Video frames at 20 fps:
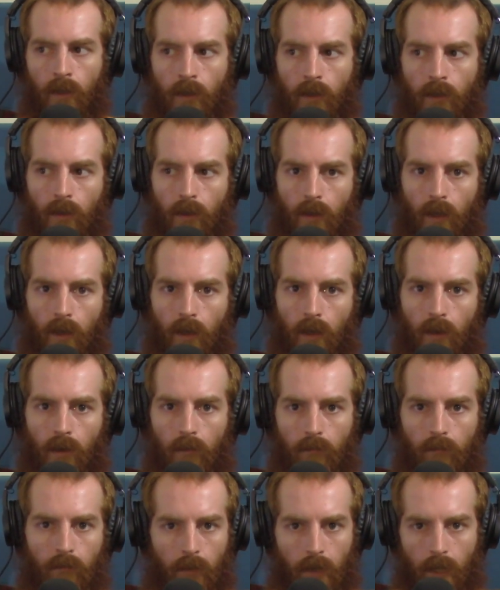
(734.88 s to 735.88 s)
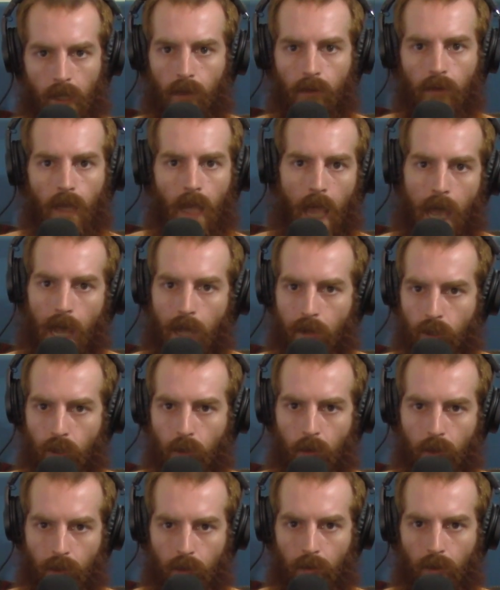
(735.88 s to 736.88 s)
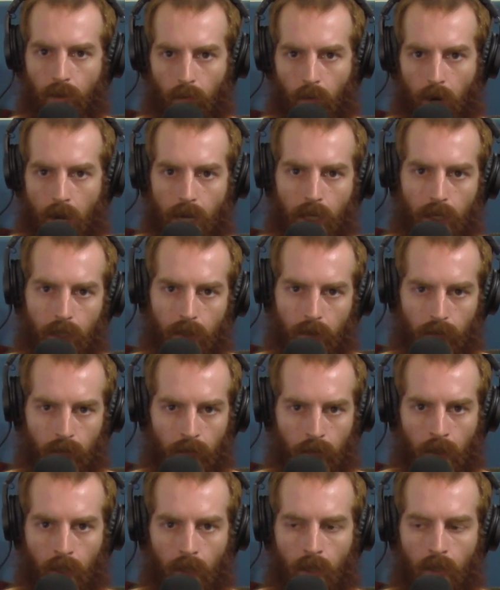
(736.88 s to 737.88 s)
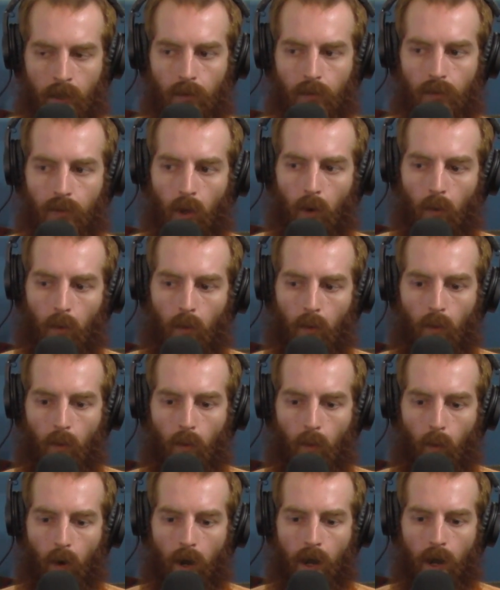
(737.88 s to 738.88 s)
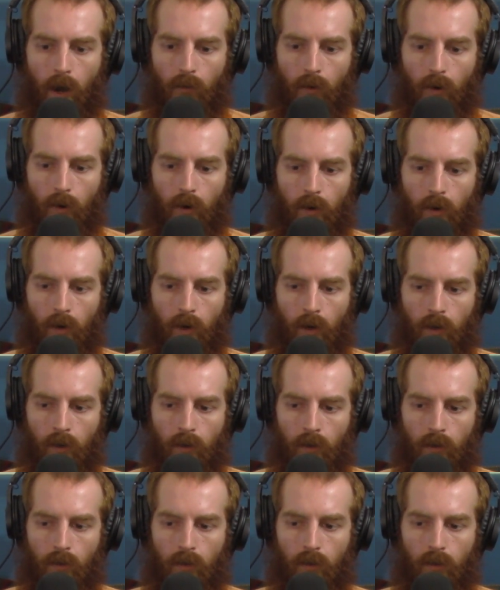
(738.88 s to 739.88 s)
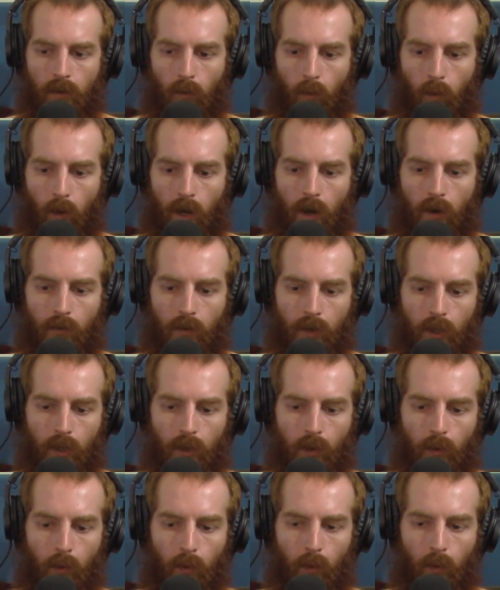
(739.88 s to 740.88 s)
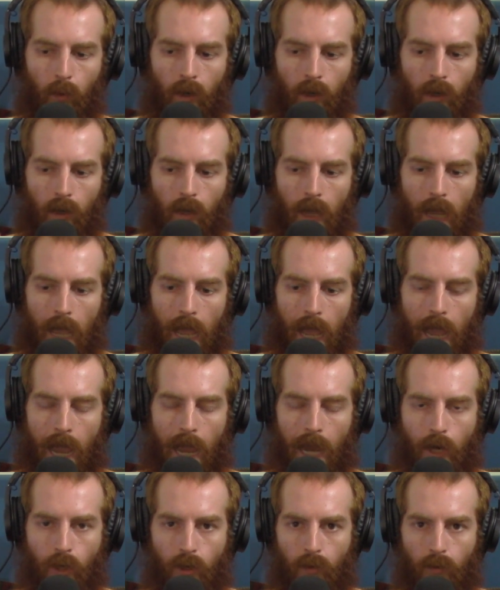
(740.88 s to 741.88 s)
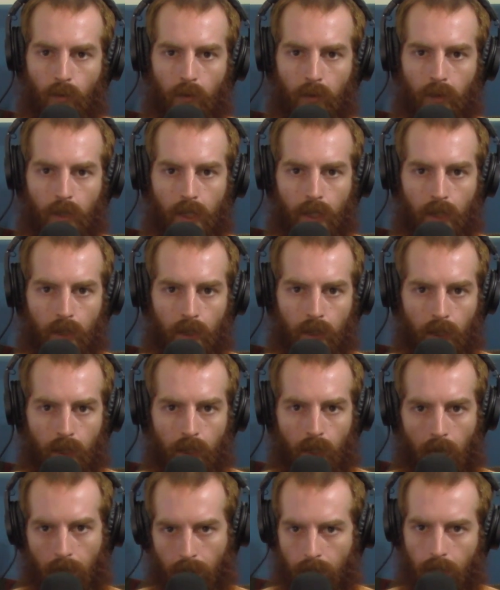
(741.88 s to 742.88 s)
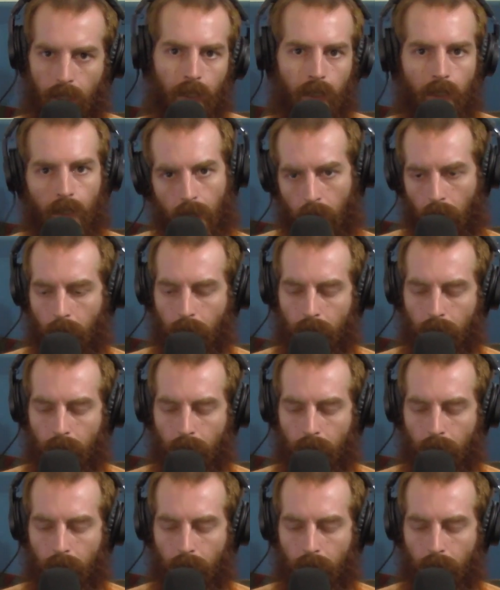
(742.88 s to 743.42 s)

it adds you into the rankings. So whenever you actually, at the end of the year,